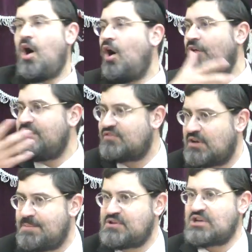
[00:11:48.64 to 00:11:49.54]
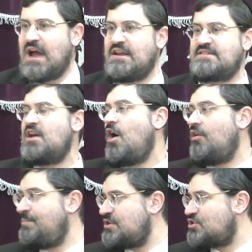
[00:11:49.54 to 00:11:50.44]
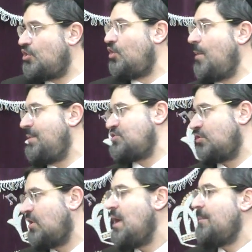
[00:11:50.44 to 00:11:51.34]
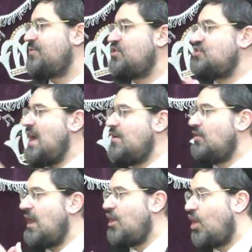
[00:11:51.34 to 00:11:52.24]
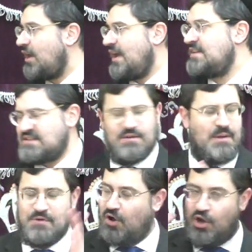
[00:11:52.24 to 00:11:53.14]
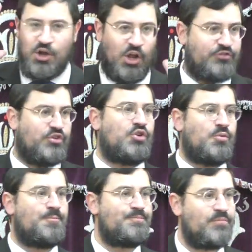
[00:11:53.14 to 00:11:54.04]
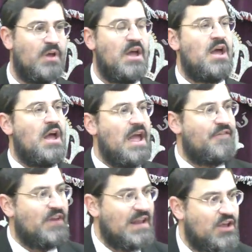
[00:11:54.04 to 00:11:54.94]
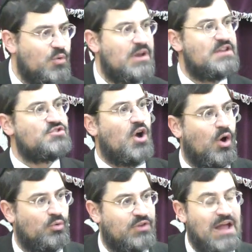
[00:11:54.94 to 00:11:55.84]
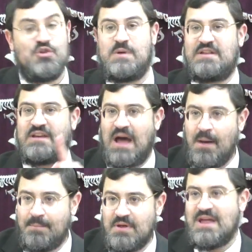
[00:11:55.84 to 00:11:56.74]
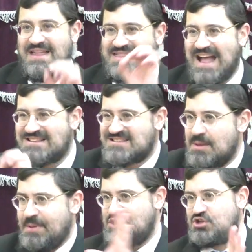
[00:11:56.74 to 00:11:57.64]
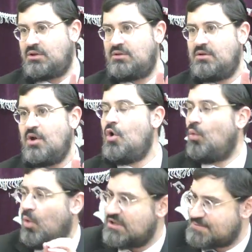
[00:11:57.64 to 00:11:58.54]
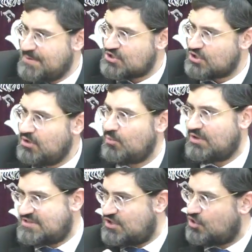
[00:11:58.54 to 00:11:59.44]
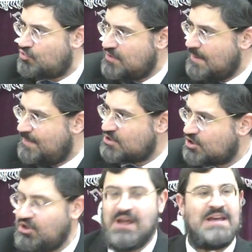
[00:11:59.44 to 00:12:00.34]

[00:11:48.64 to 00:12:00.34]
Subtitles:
Are these going to be shilas of bishul or not bishul? But the general halacha is, and again, we've got a lot to do. If a liquid is cold and you heat it up, that's the bishul. What's bishul? What's the degree of bishul?